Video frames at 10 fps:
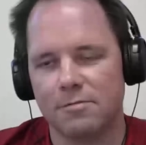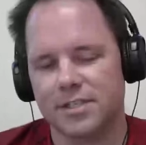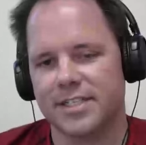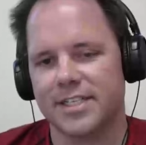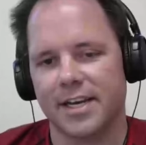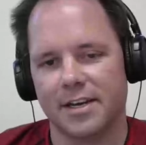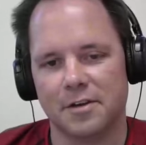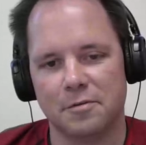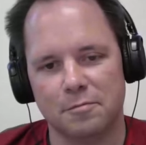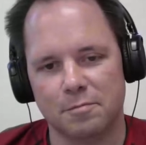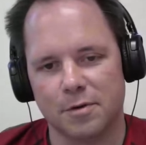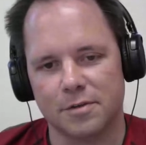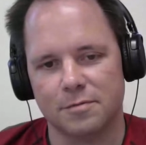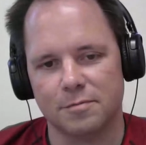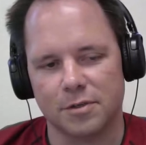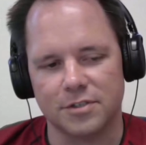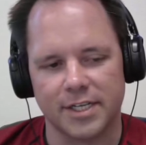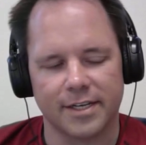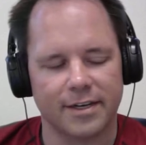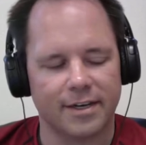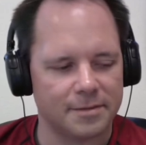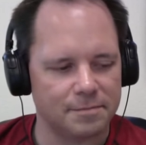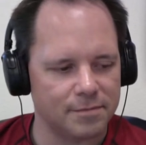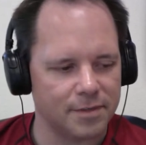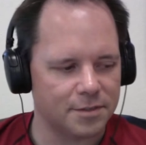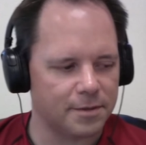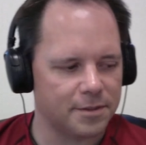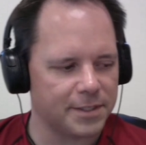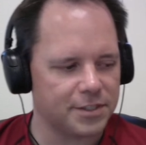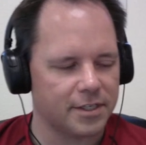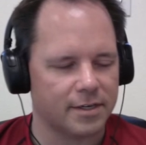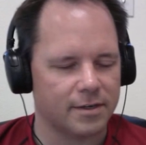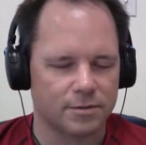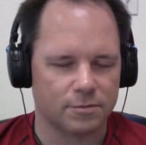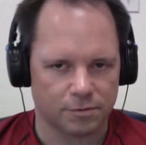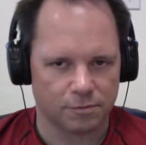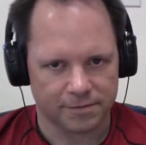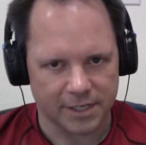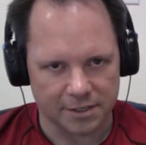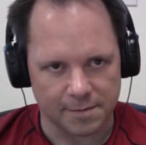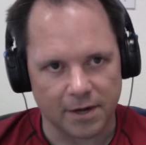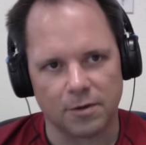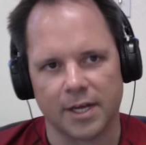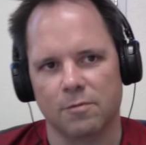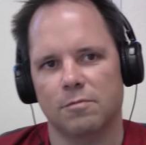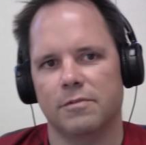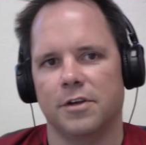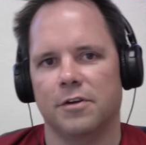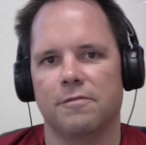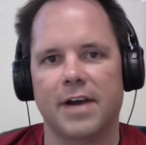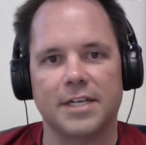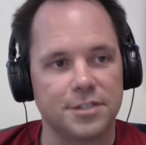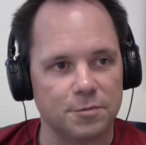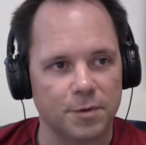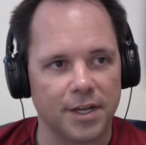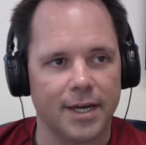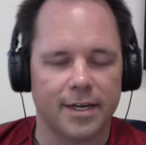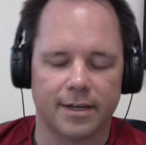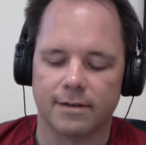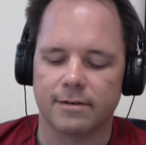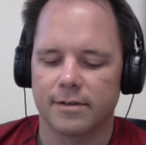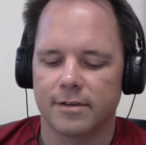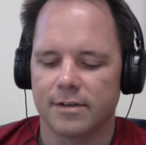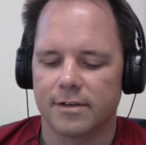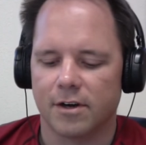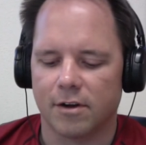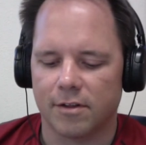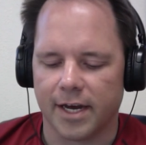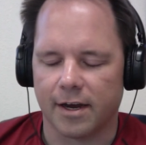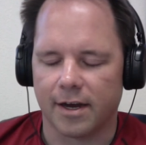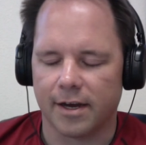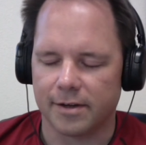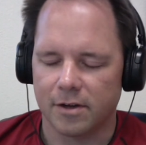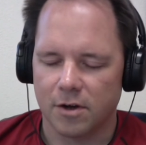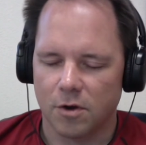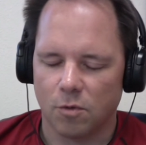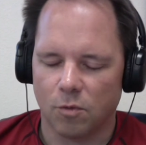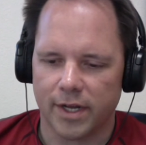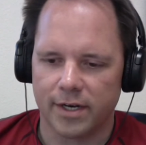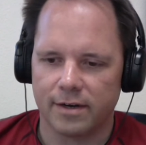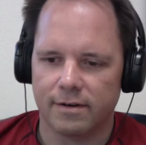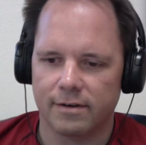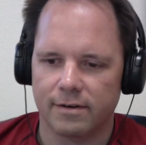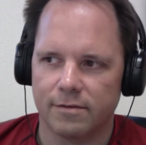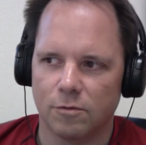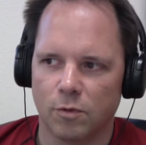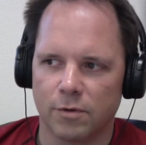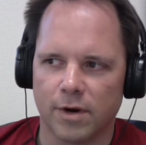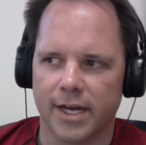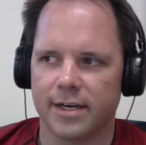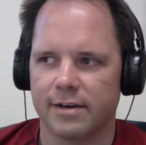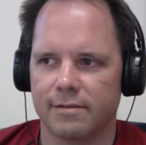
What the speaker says: to say, personally, especially because we've talked about like factions that we like and all that. When Ryan